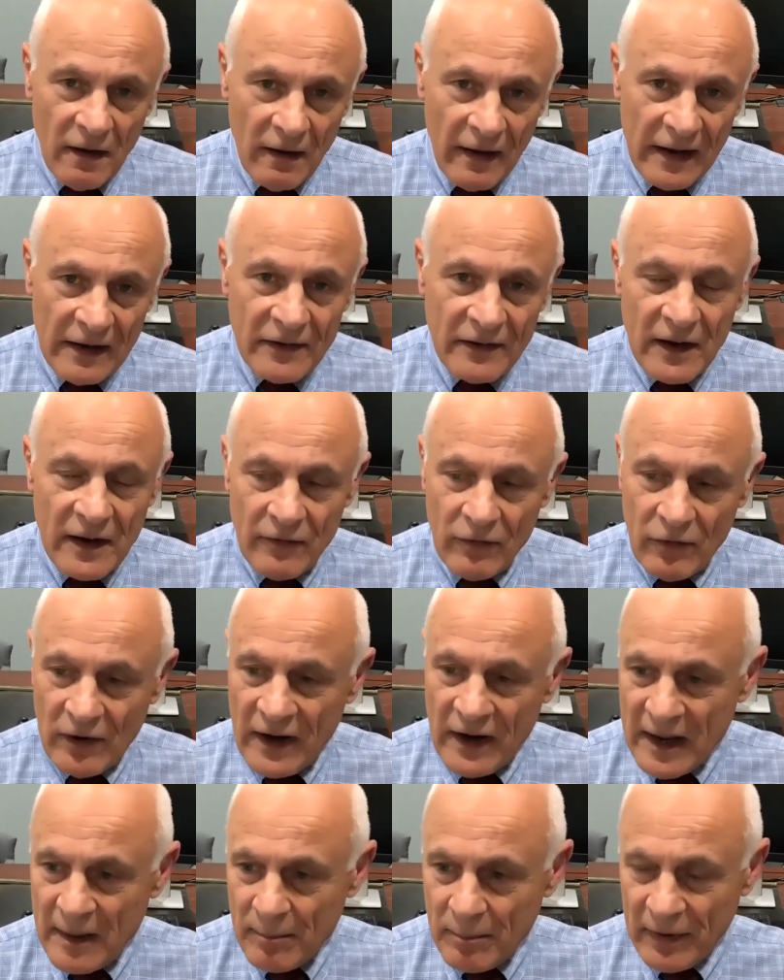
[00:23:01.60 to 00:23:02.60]
endeavor
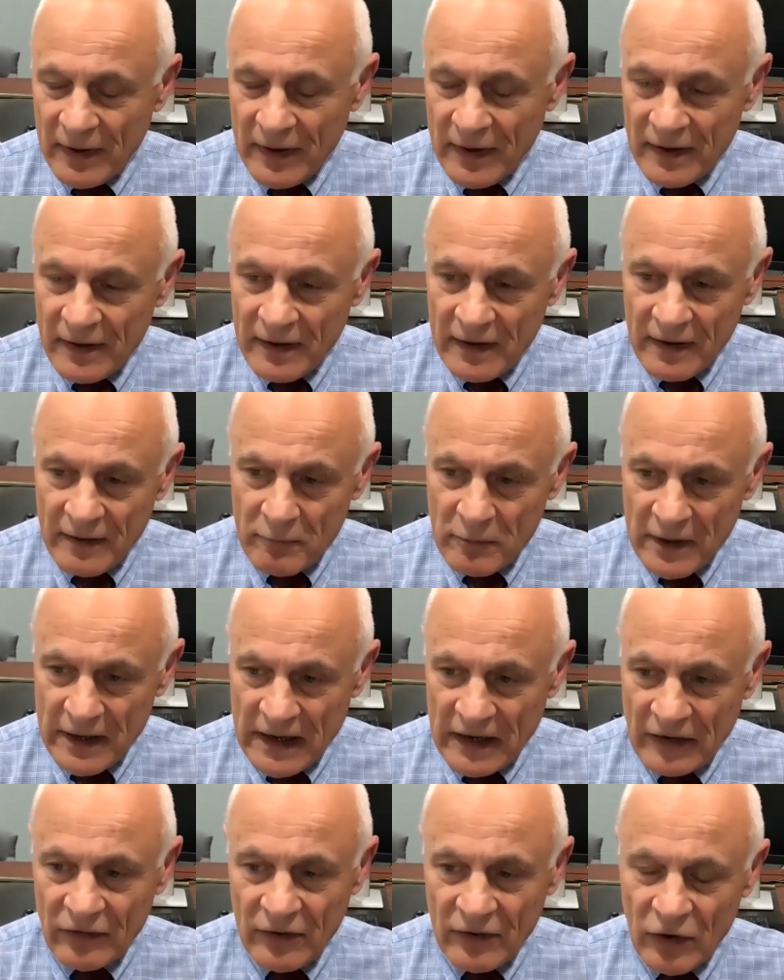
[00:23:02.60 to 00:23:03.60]
happen. And we
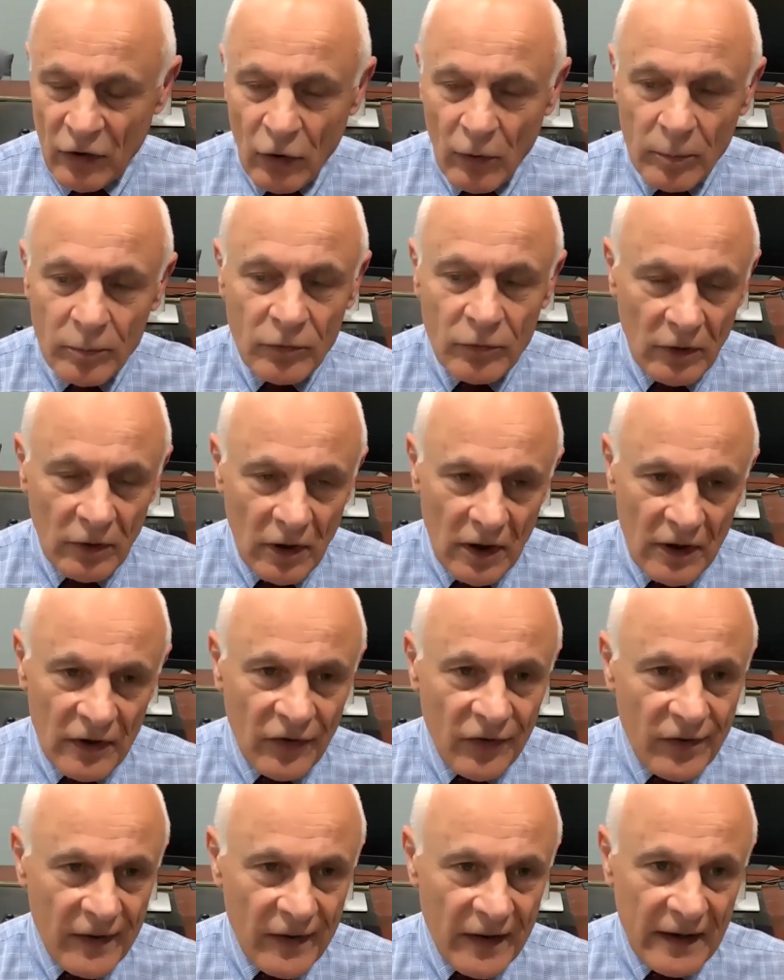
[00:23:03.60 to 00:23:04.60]
actually hope to
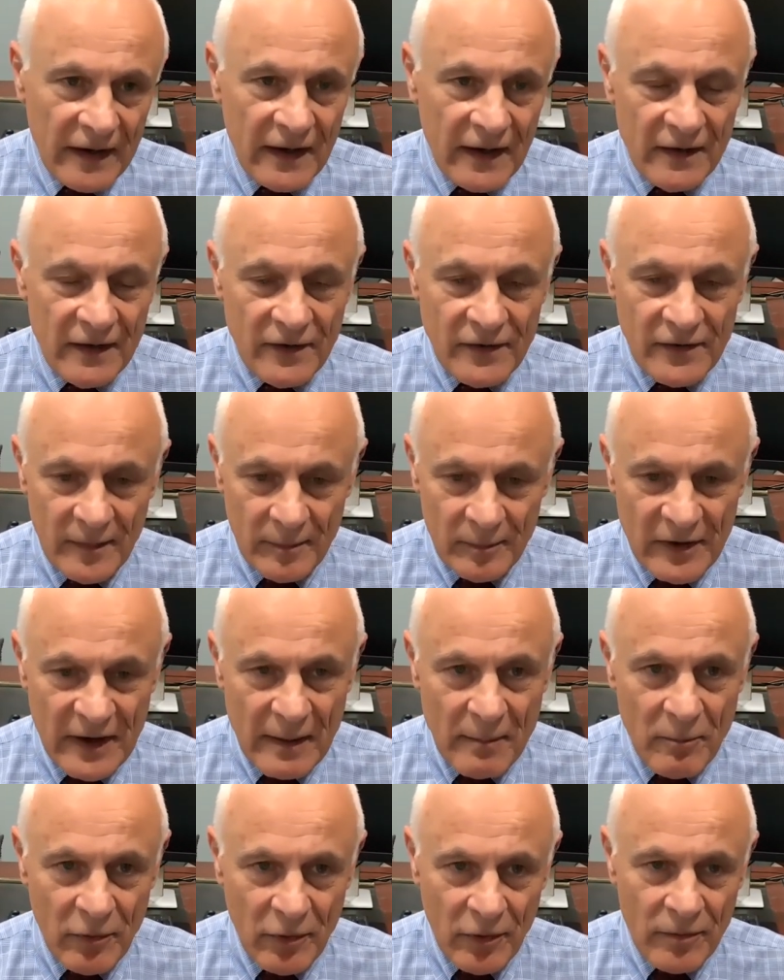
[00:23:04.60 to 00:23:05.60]
launch that in
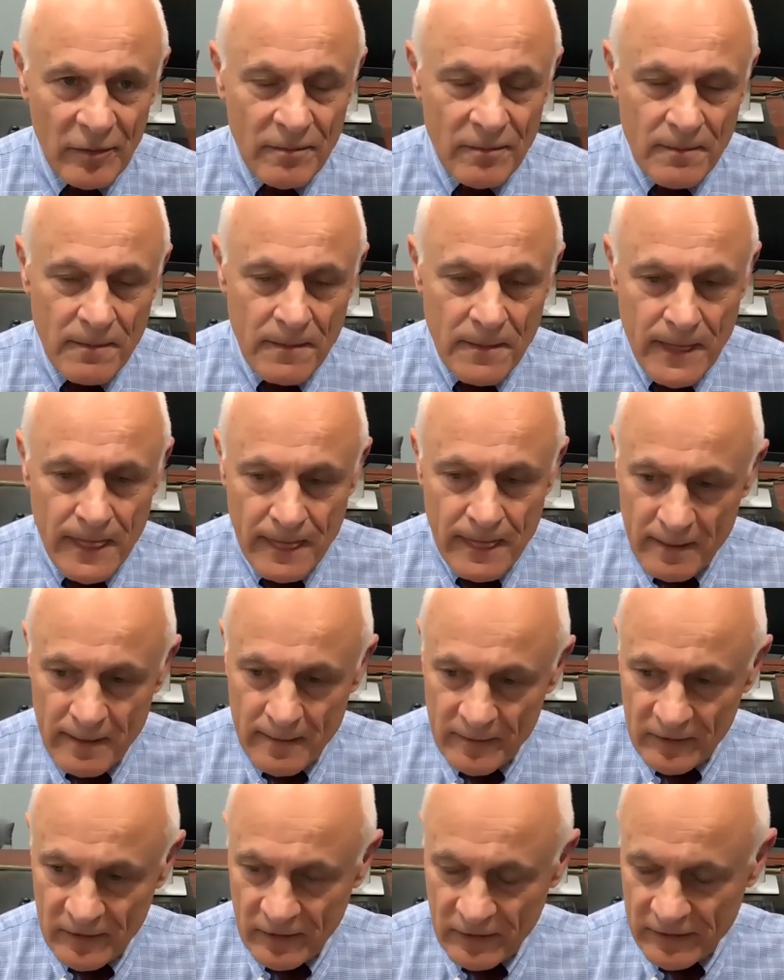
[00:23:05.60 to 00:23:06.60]
September.
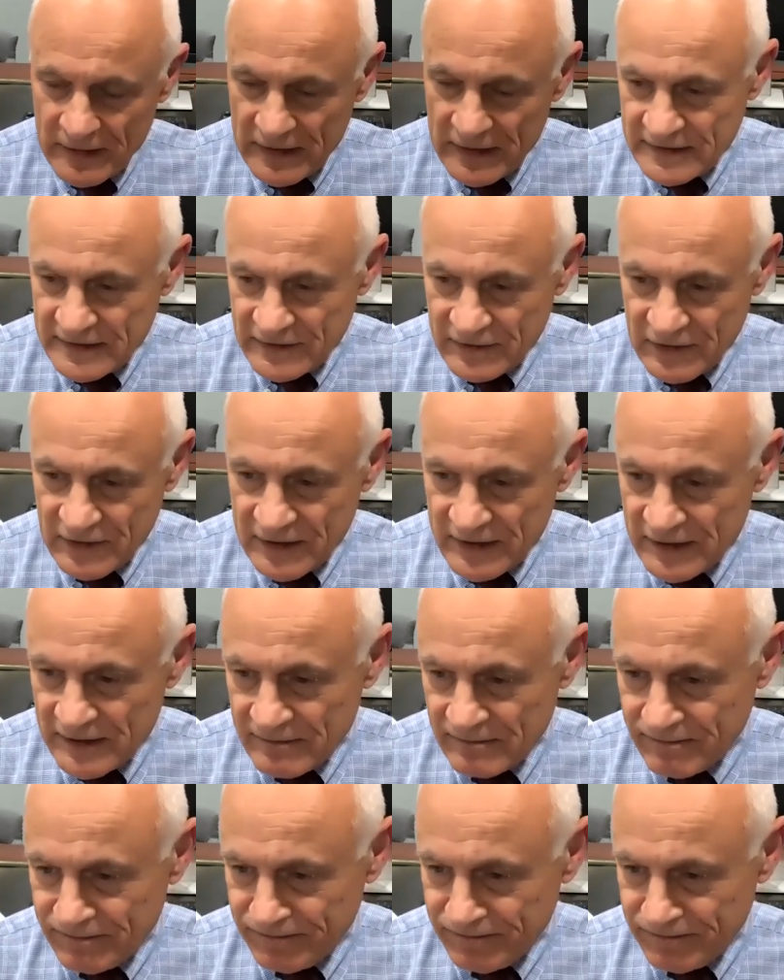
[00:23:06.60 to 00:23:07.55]
So that's right.